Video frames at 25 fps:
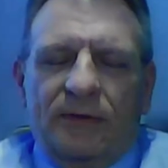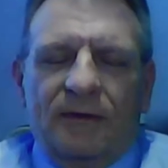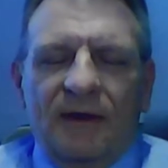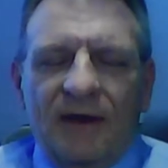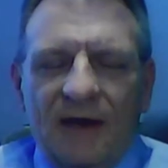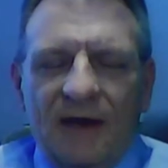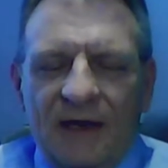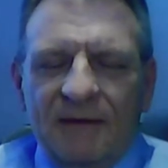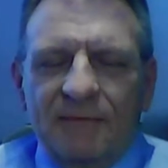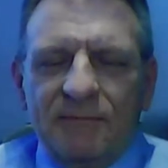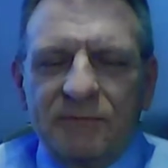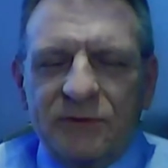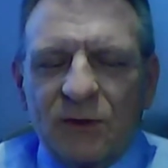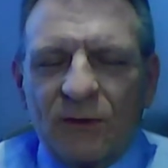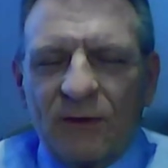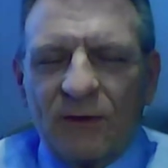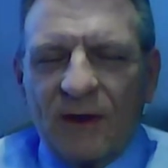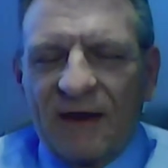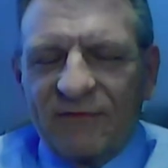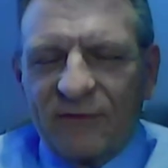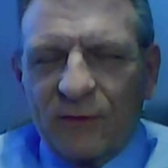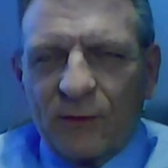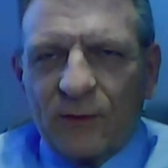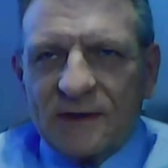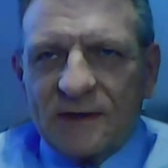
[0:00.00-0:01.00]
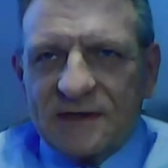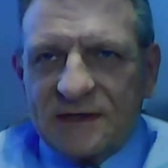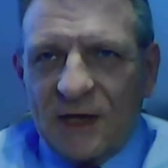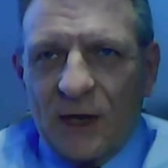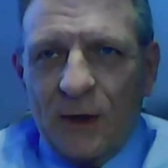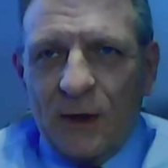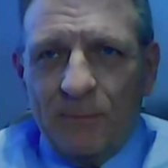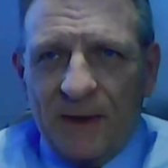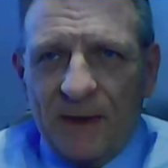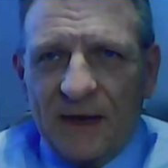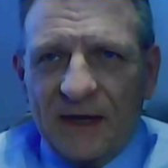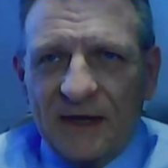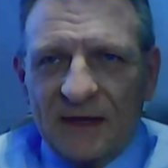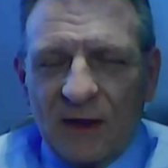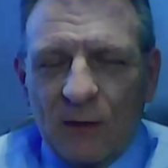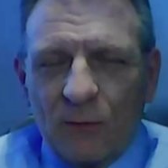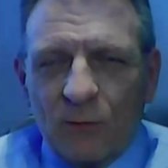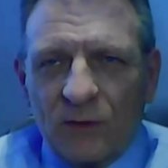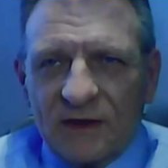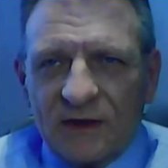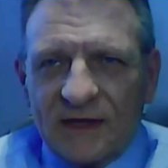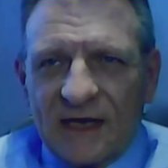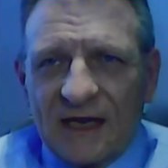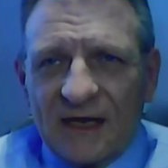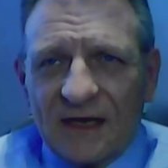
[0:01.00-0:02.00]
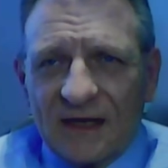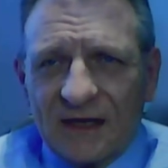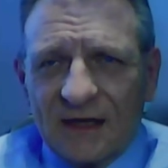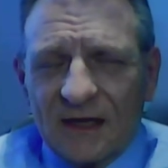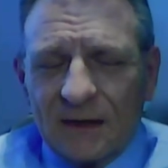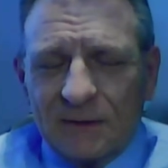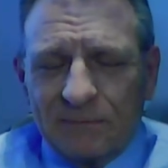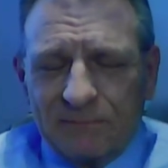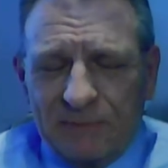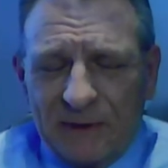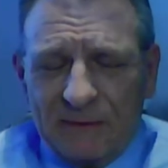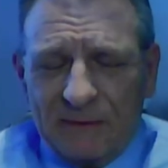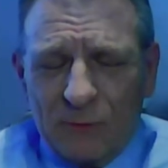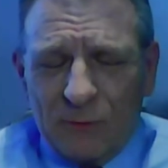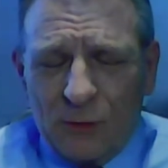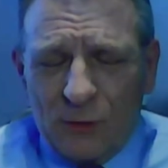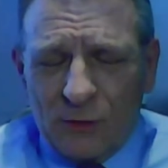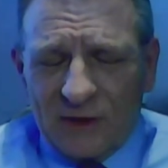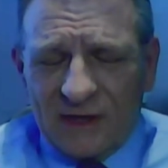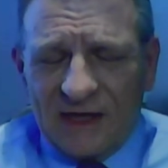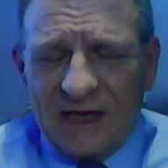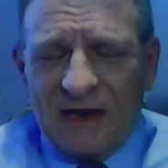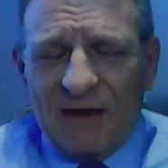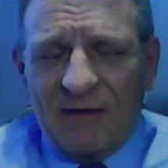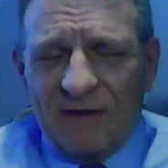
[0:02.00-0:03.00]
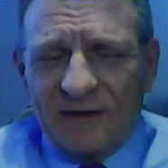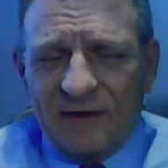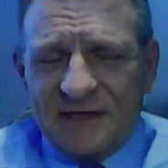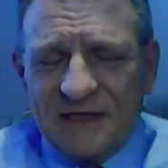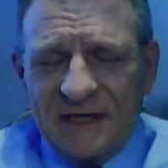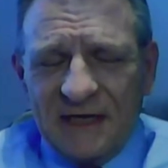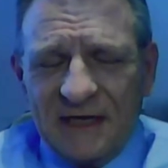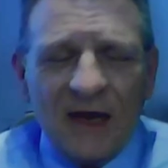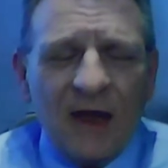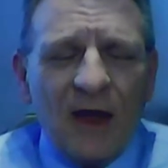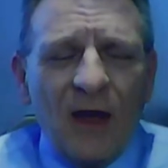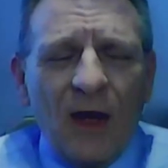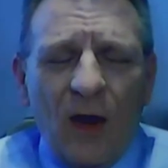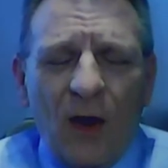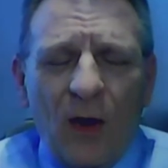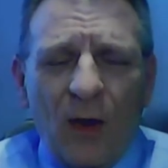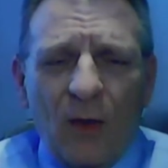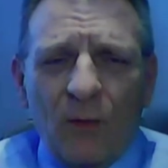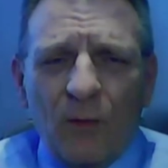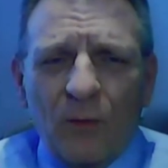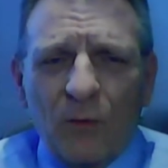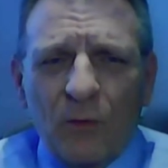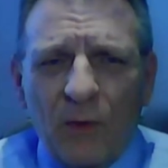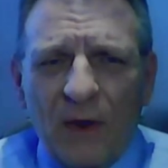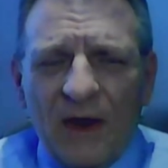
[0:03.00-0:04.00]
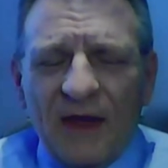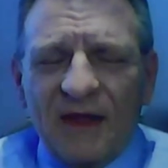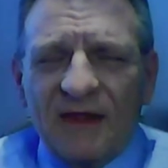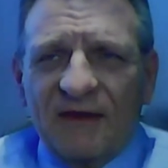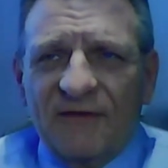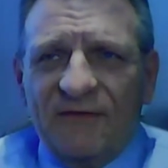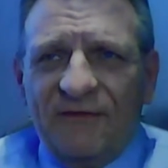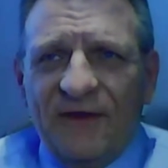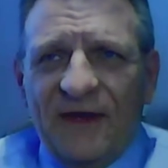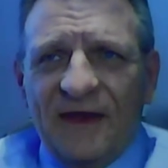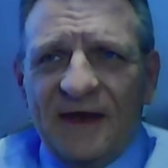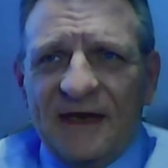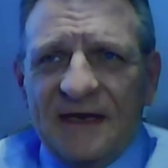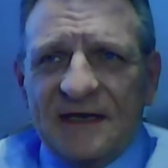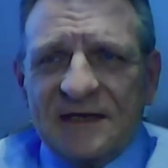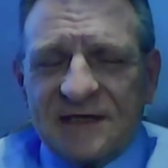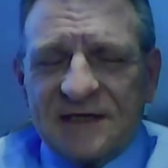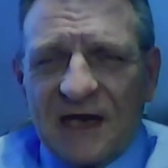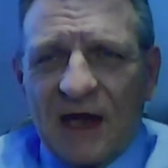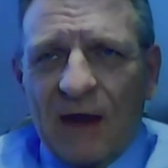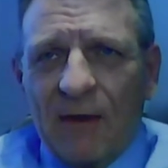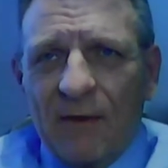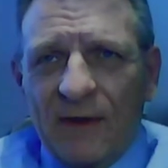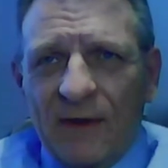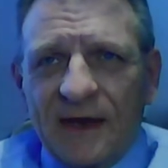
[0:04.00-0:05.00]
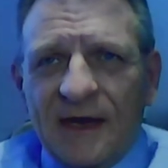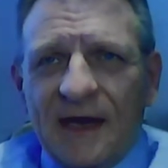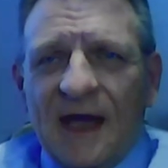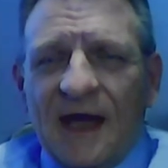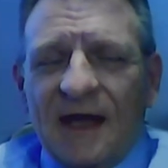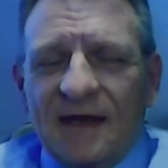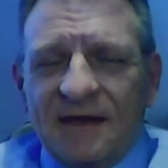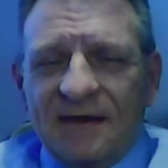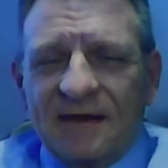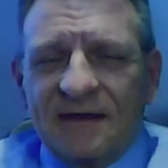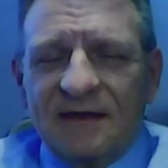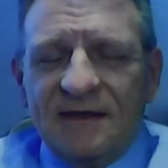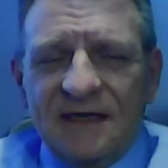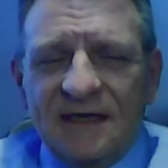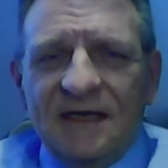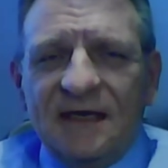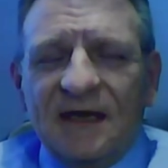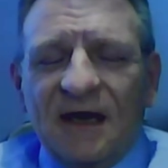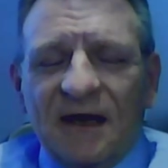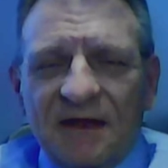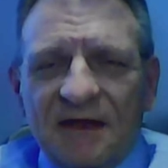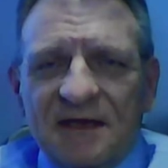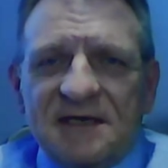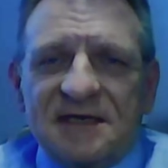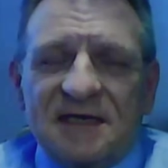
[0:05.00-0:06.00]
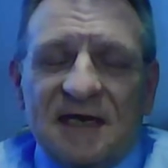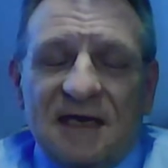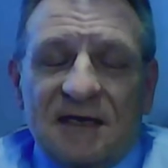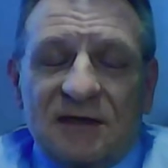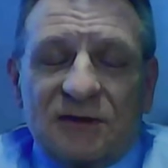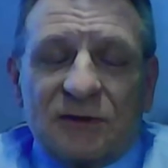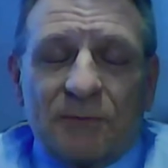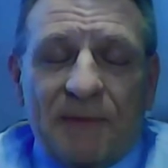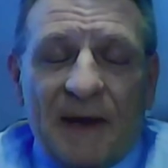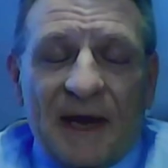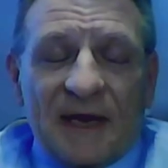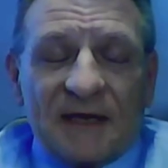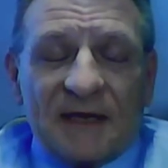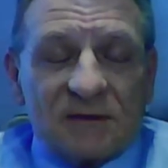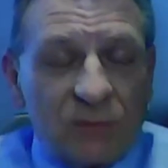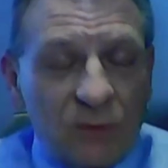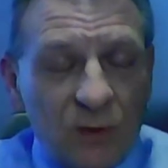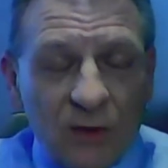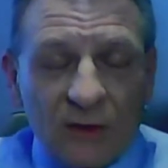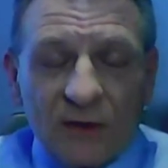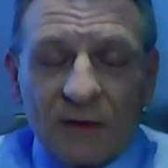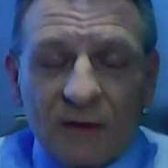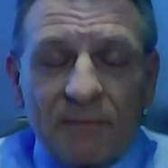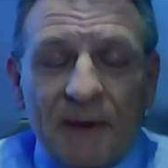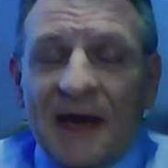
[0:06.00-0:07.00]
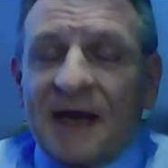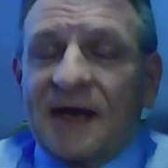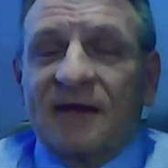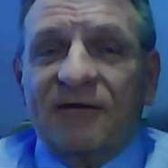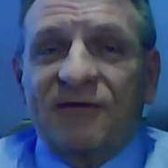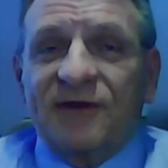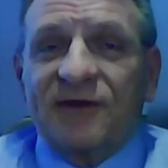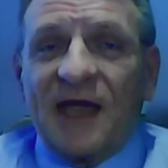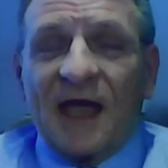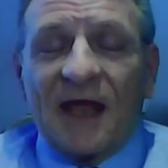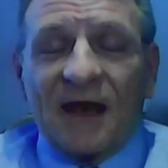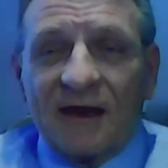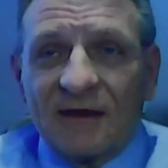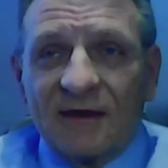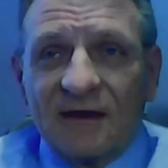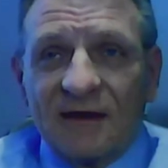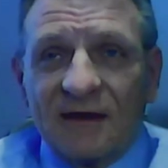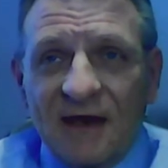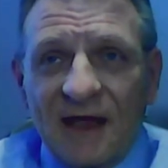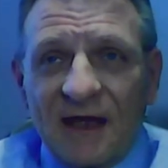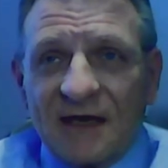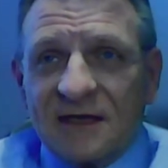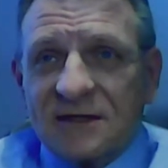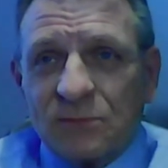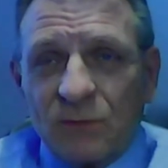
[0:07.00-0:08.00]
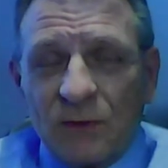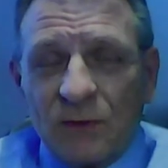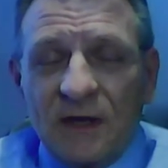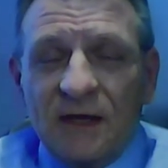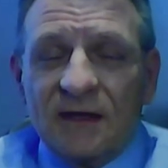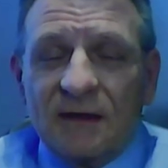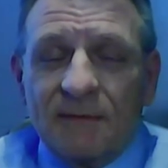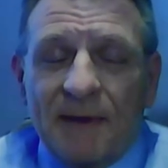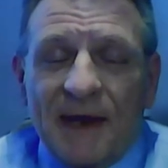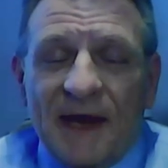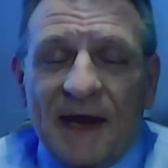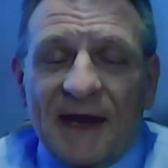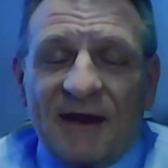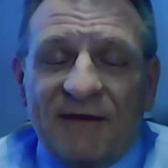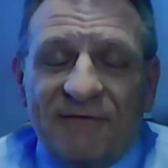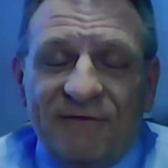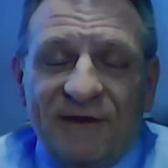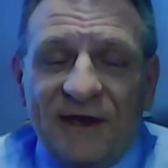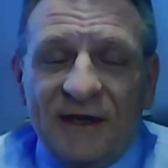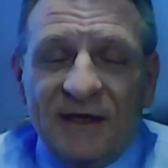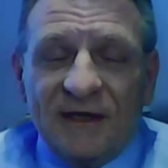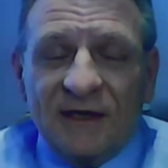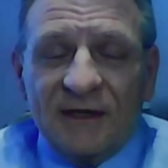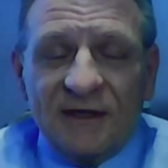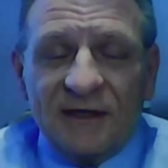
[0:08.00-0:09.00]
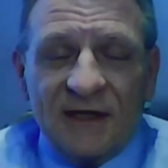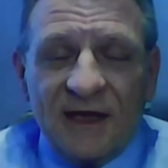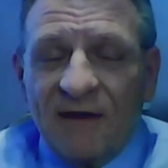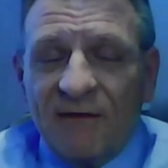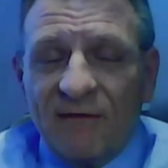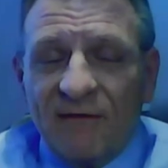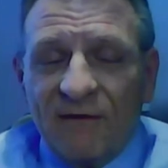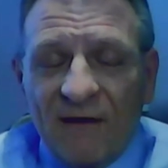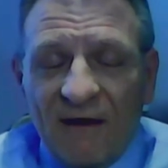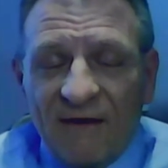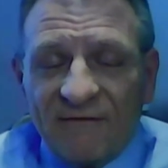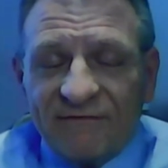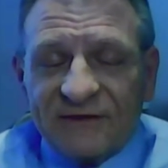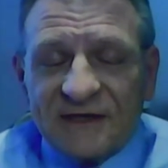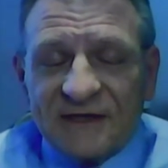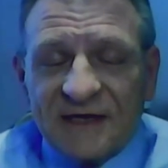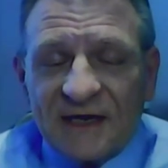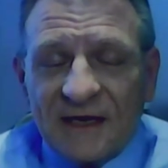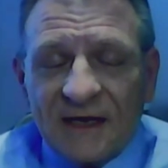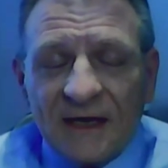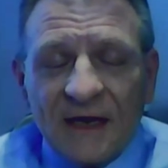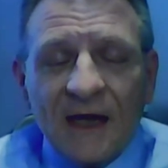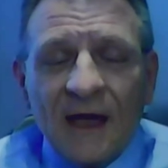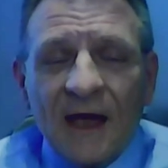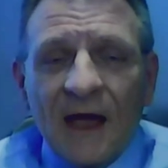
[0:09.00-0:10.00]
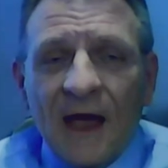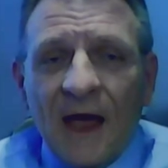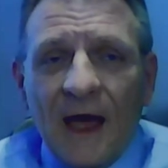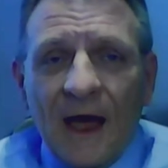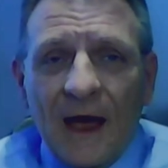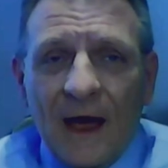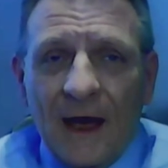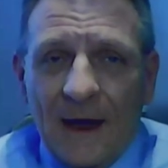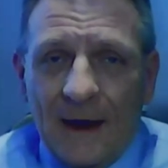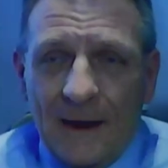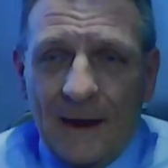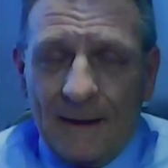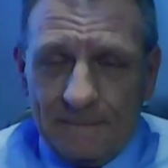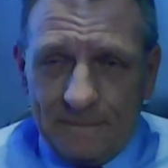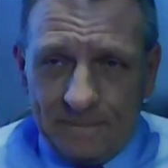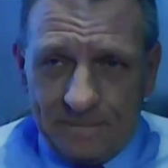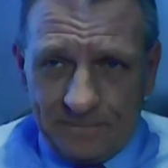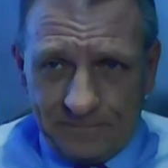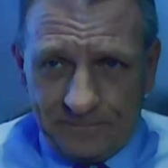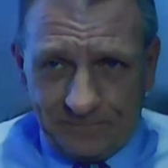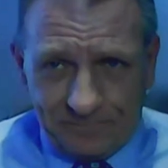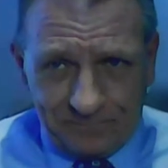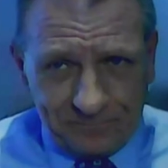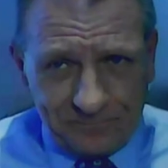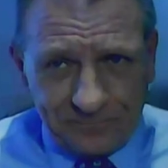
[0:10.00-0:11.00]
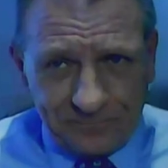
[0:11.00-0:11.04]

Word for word: I'm sure everyone's hoping that we'll get a little bit more clarity on where the Fed is going and indeed other central banks. We've got the Bank of Canada next week, the Bank of England thereafter. Um,